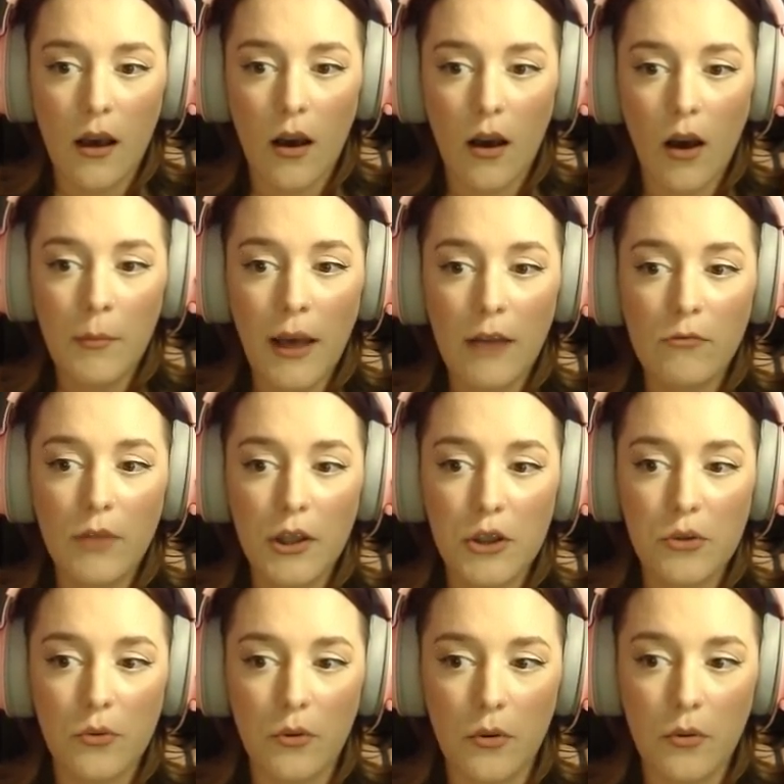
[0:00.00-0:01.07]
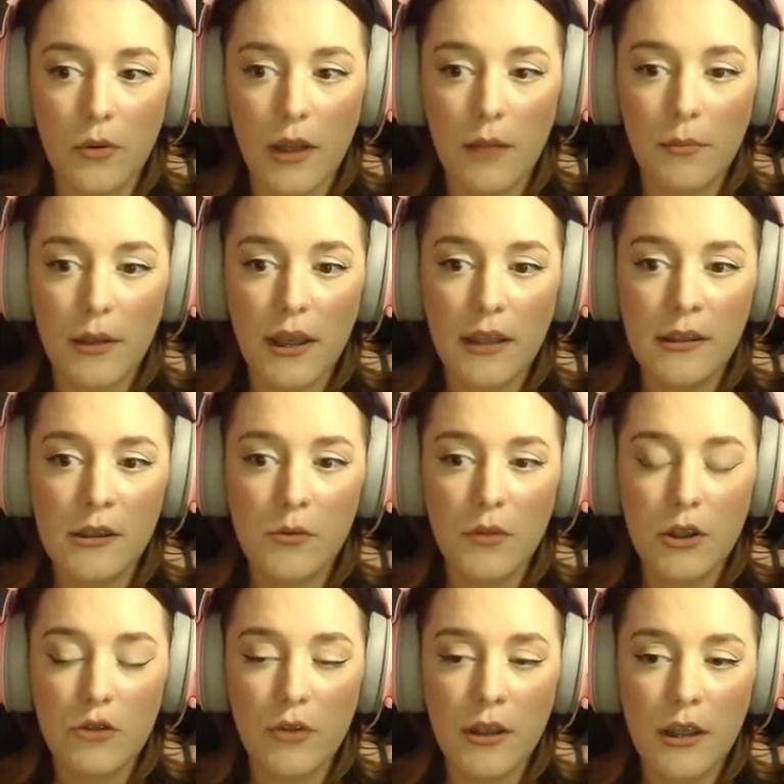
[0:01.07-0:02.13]
I'm at a ritual. It begins with
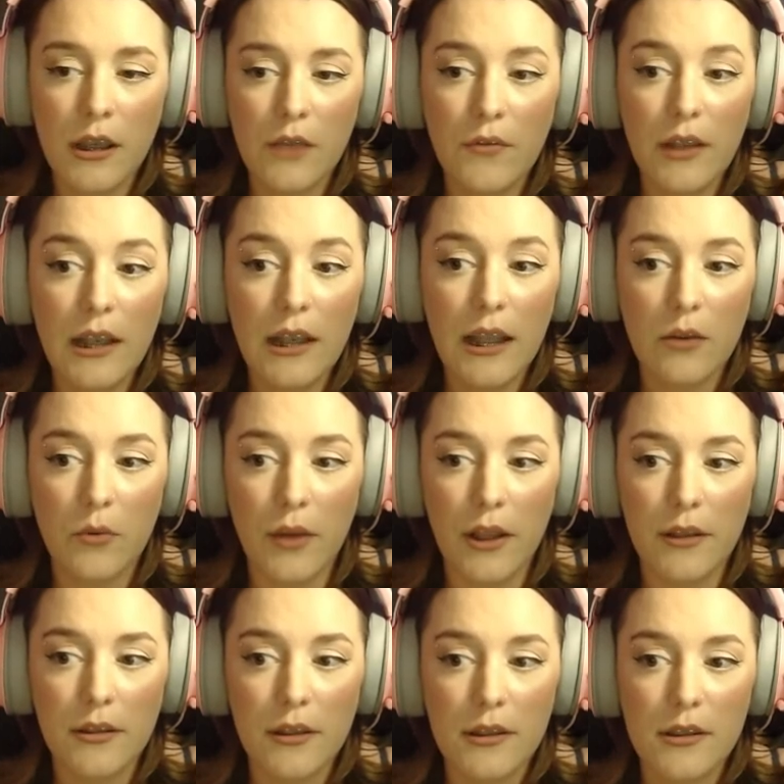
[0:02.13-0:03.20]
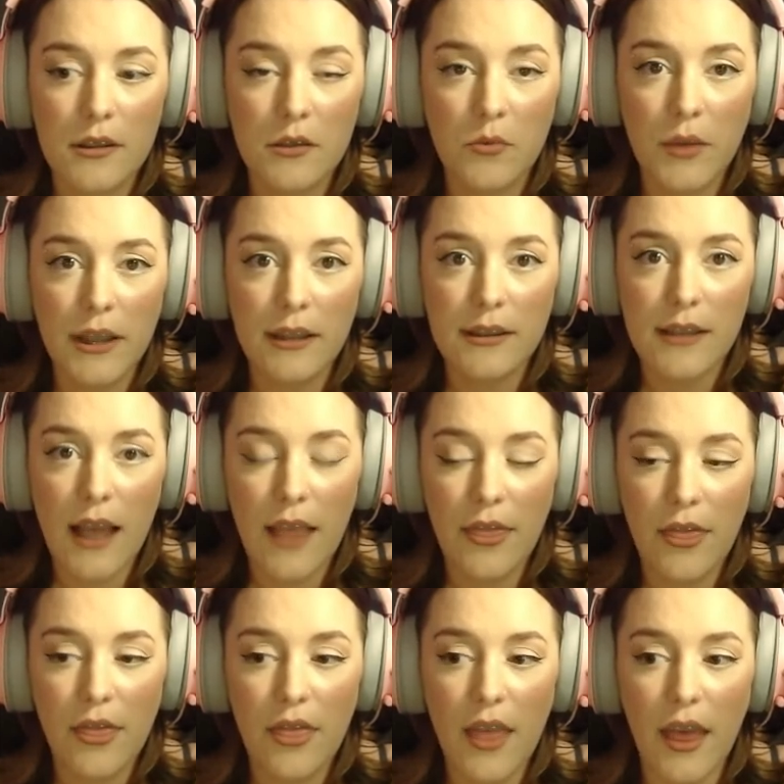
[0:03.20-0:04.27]
the drinking of a liquid, sweet and
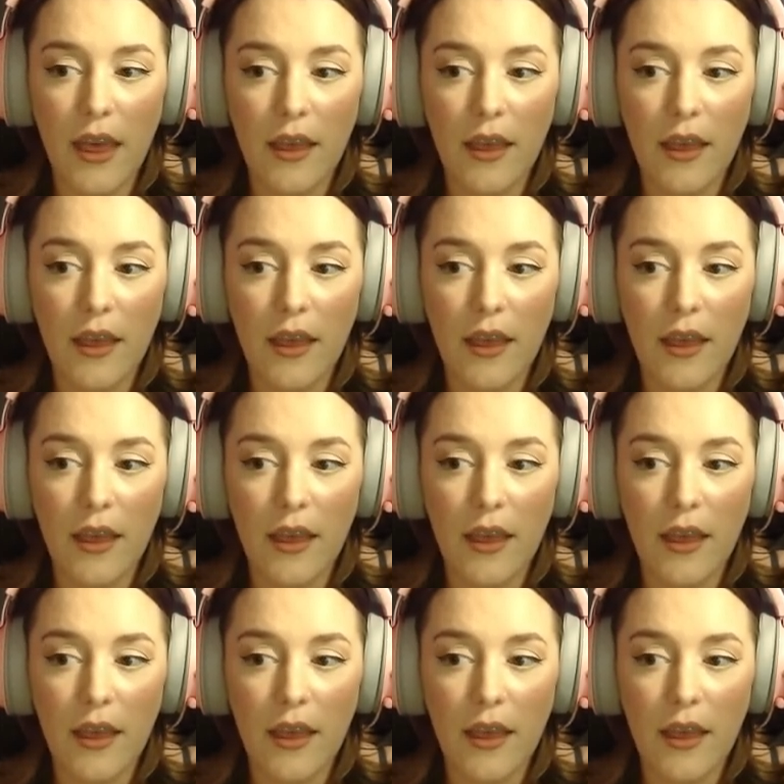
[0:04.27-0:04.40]
thick.